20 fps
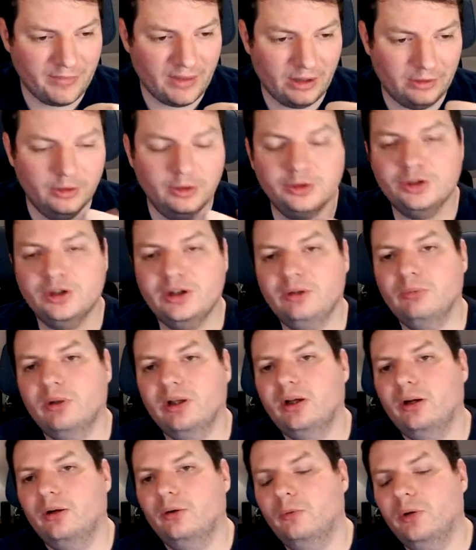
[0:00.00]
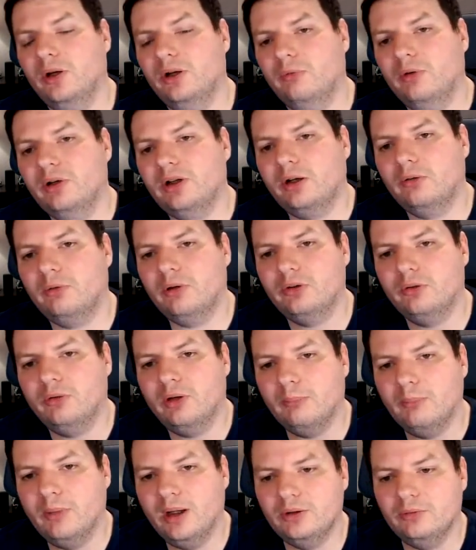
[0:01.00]
usually when I was
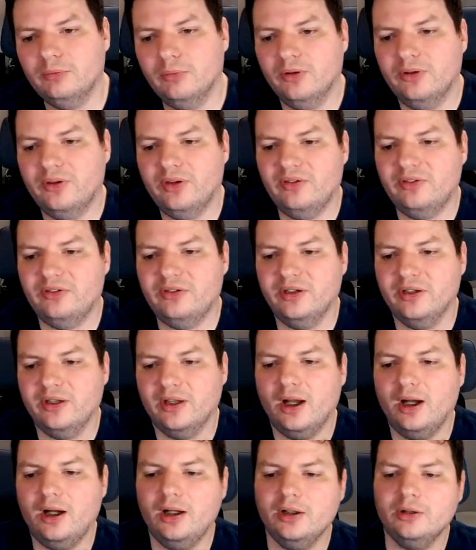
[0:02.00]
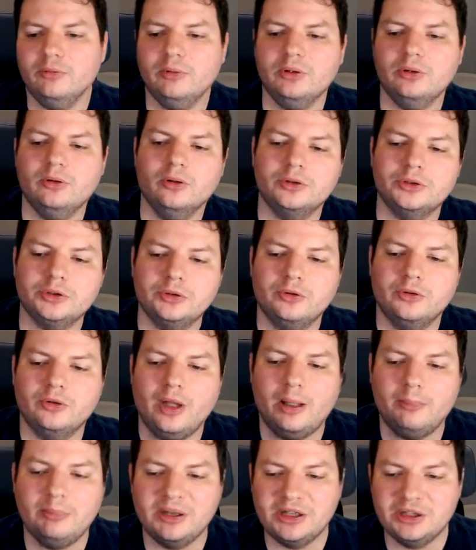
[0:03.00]
doing manual testing, I would go through
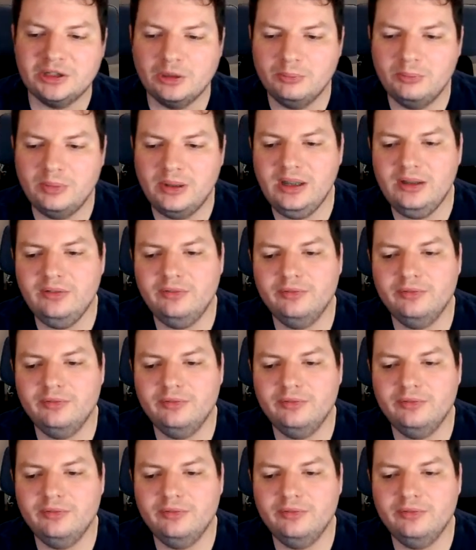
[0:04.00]
the application B